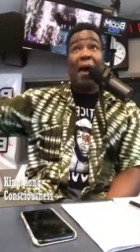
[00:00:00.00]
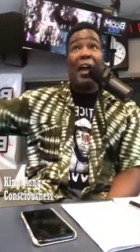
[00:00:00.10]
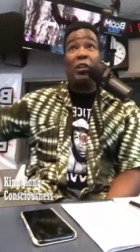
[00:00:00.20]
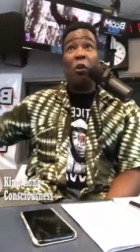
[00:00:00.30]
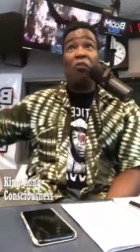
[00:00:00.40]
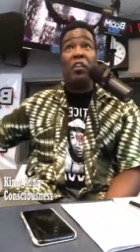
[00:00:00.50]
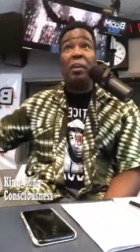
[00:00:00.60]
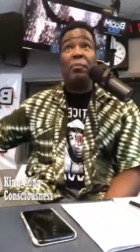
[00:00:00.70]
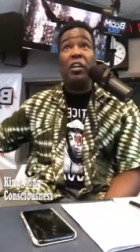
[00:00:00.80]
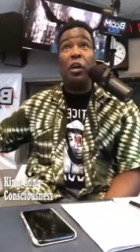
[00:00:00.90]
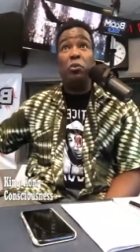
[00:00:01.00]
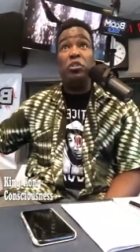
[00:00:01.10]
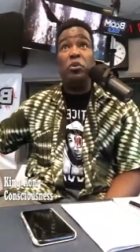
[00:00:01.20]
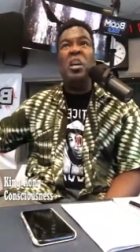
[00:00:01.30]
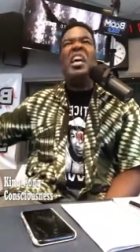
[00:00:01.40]
back door for him to go
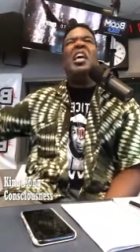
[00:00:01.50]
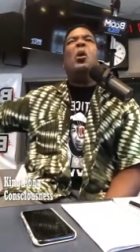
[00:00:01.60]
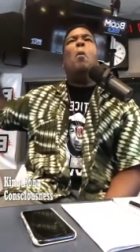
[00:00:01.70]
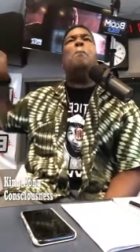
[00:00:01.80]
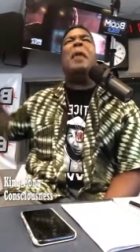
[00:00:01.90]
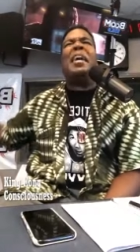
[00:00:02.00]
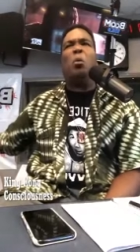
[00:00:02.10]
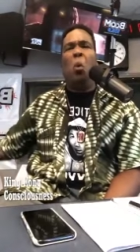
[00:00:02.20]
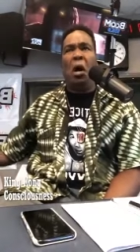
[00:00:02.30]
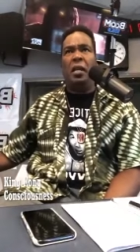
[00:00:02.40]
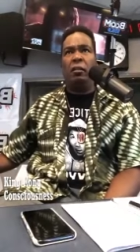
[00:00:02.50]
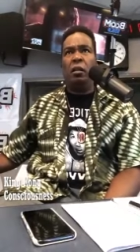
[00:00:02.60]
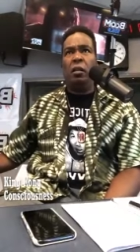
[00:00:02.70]
to, he'll make one.